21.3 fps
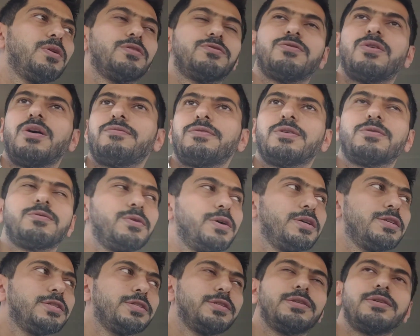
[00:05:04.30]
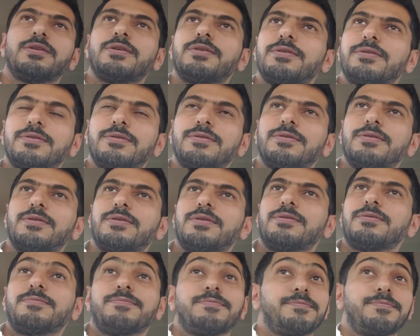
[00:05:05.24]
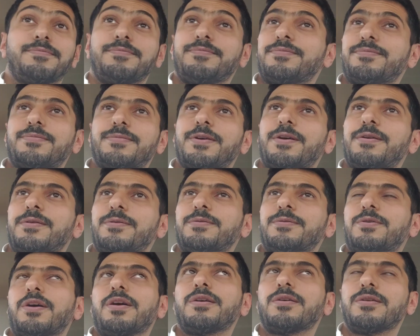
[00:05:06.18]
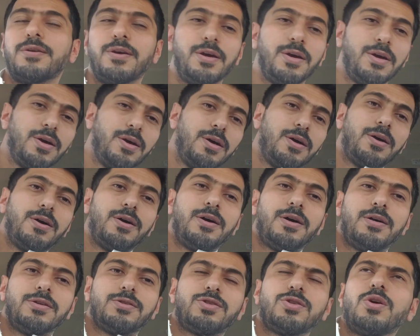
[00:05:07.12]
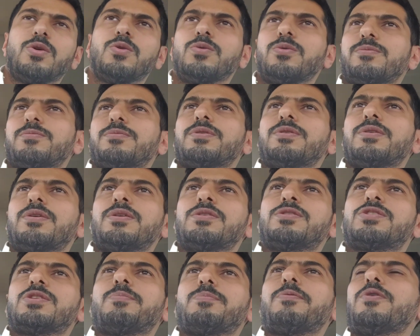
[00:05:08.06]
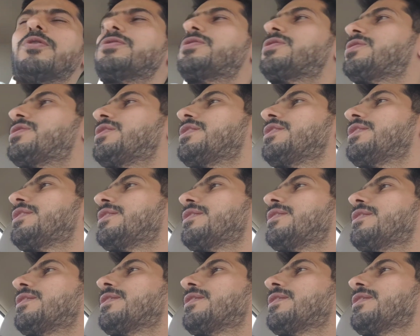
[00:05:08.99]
are driving crazy. Okay. So it supports the